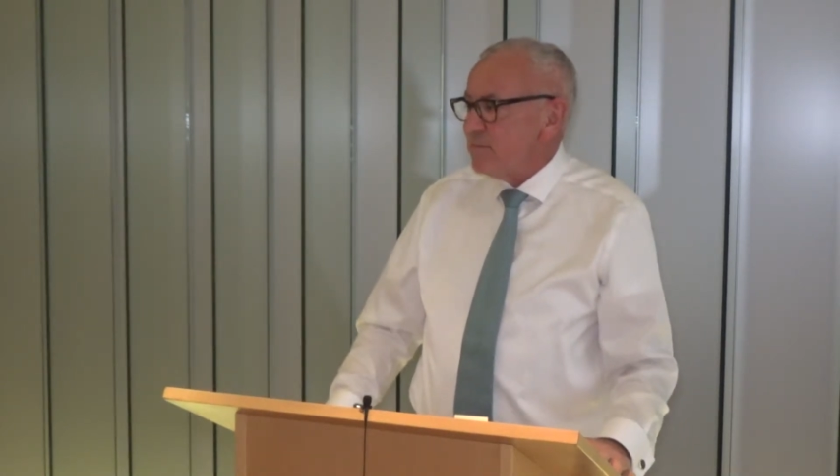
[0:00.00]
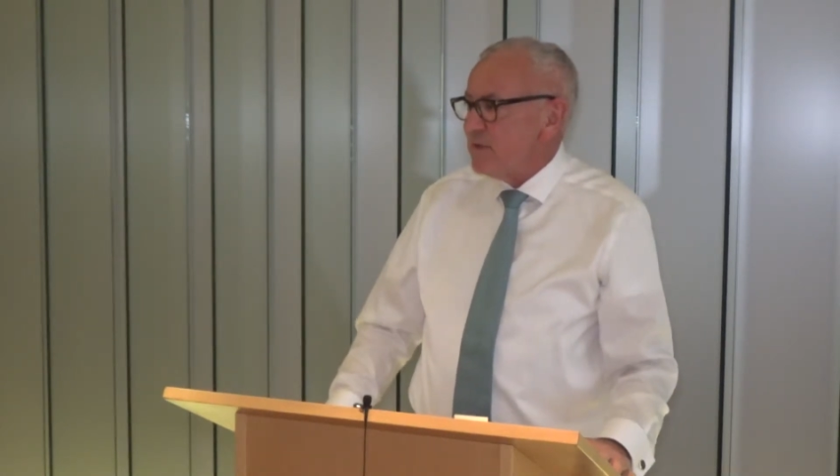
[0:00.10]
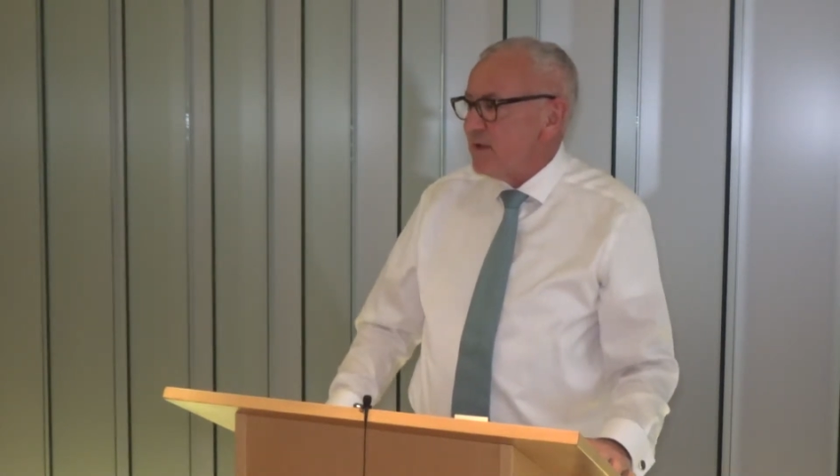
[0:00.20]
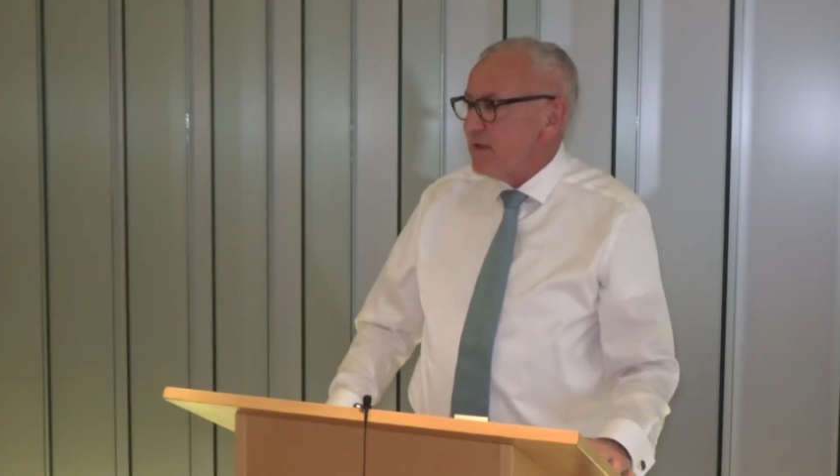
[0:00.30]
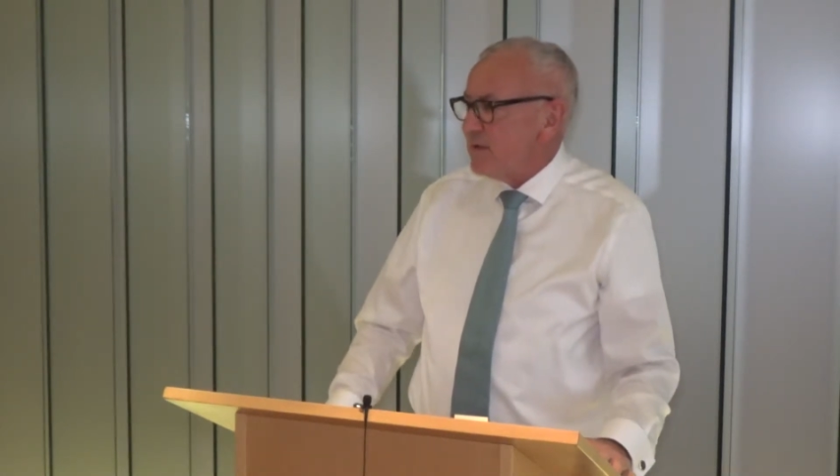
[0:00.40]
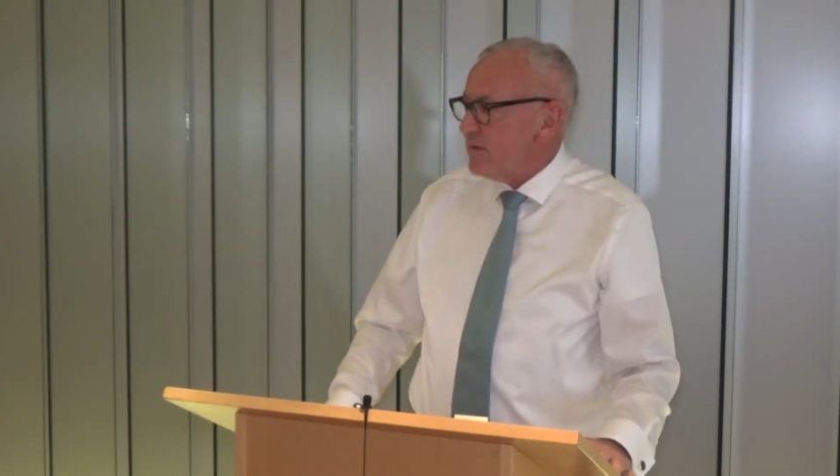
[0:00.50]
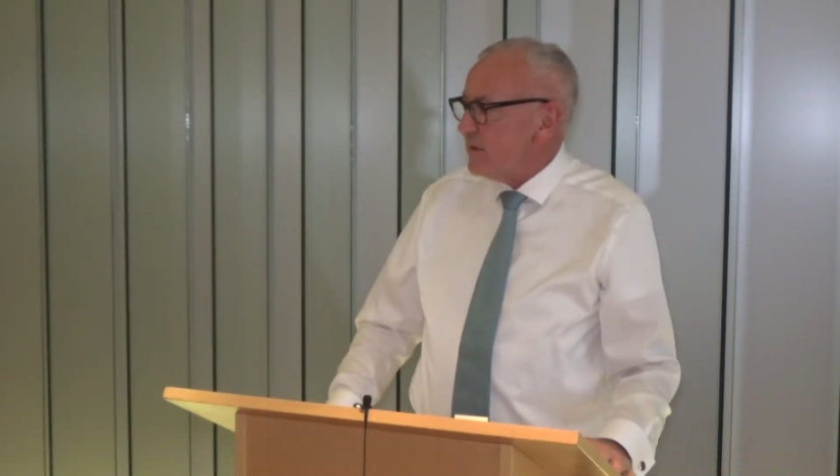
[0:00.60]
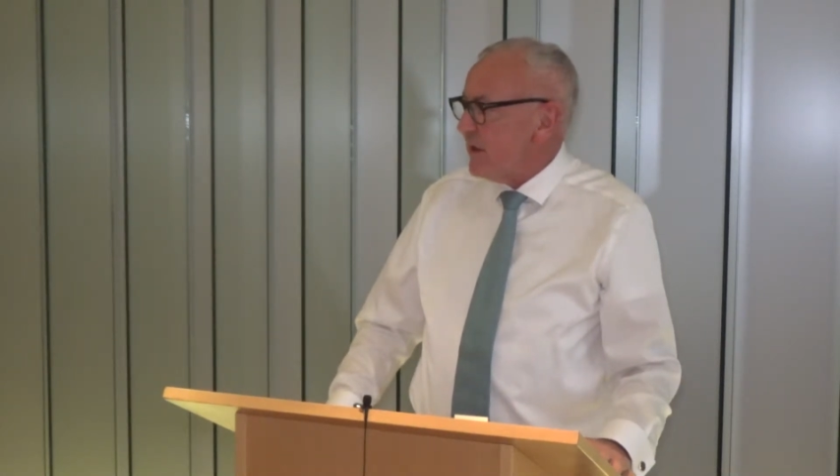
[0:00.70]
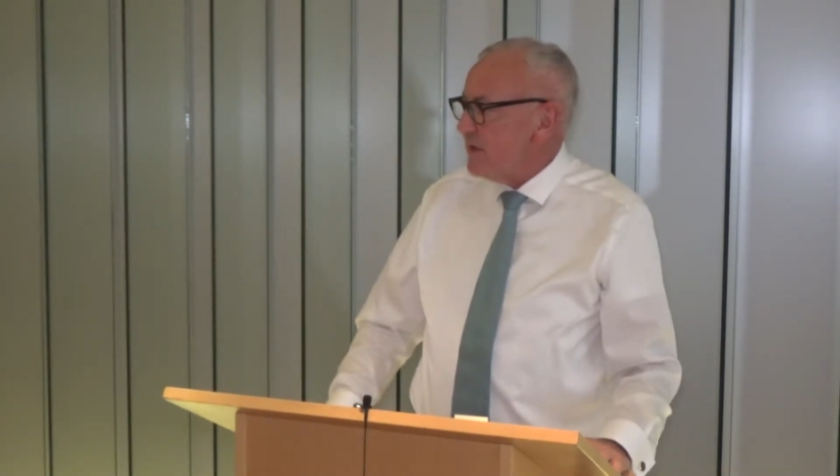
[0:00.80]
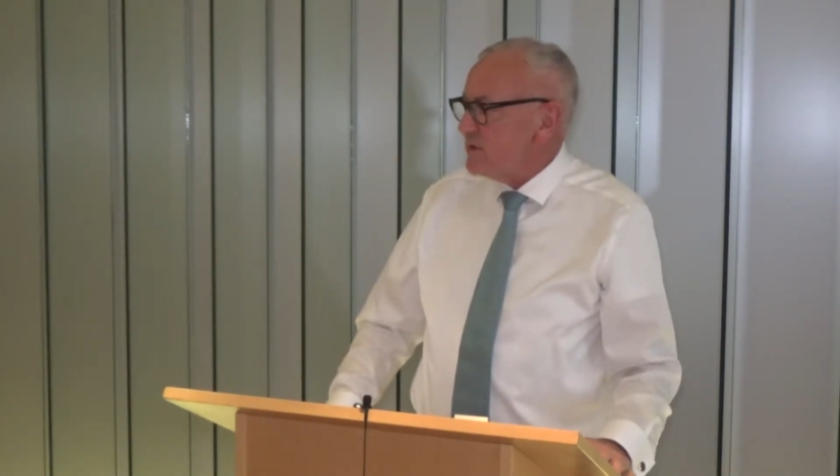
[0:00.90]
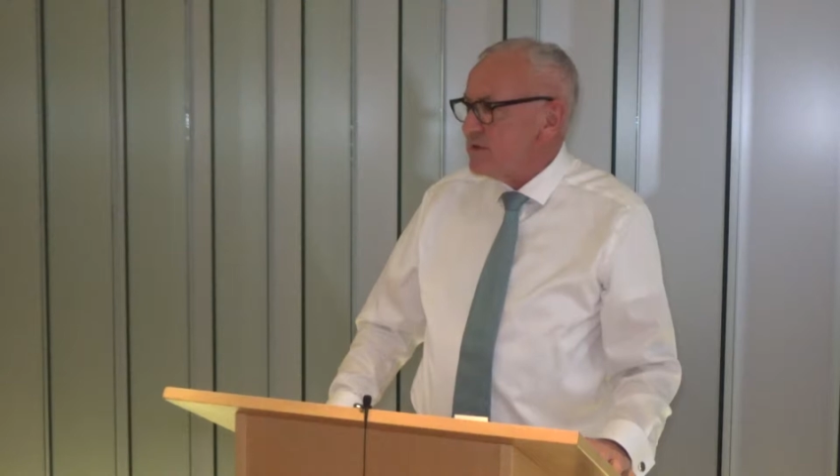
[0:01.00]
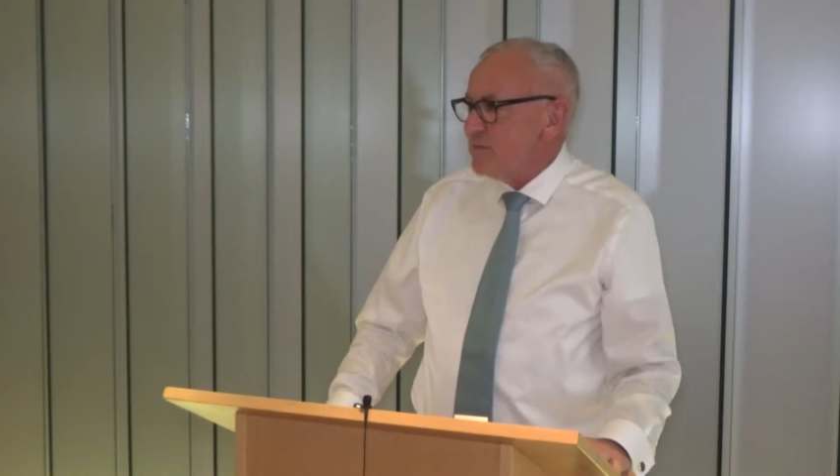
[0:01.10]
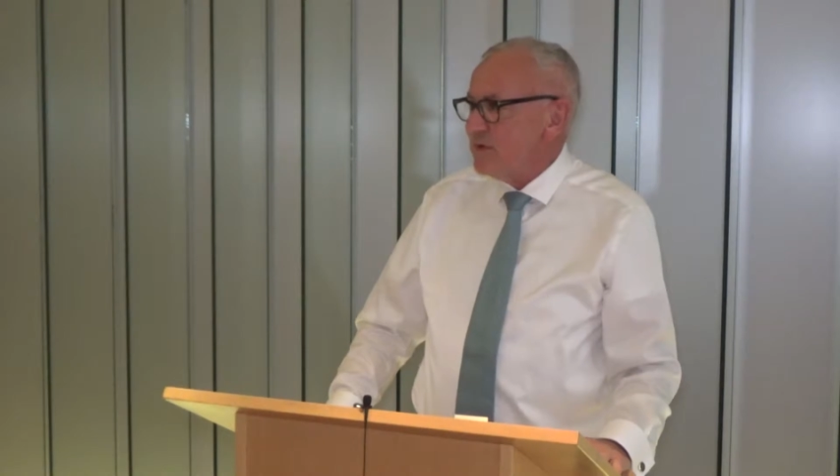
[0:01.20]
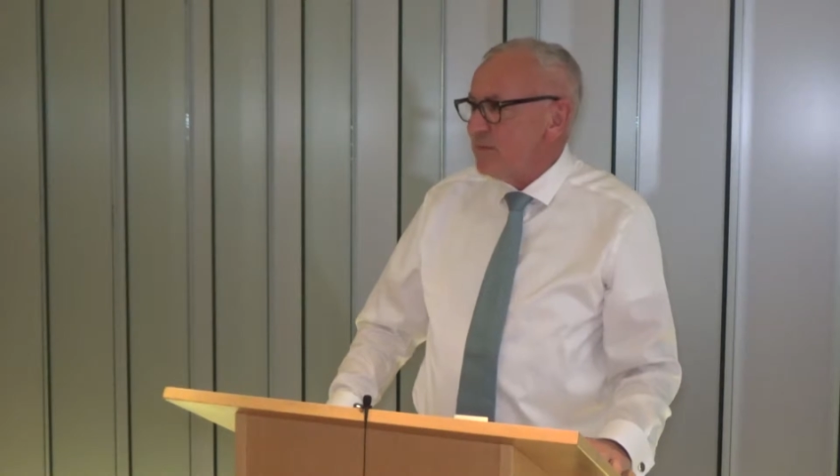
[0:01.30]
particular occasion speak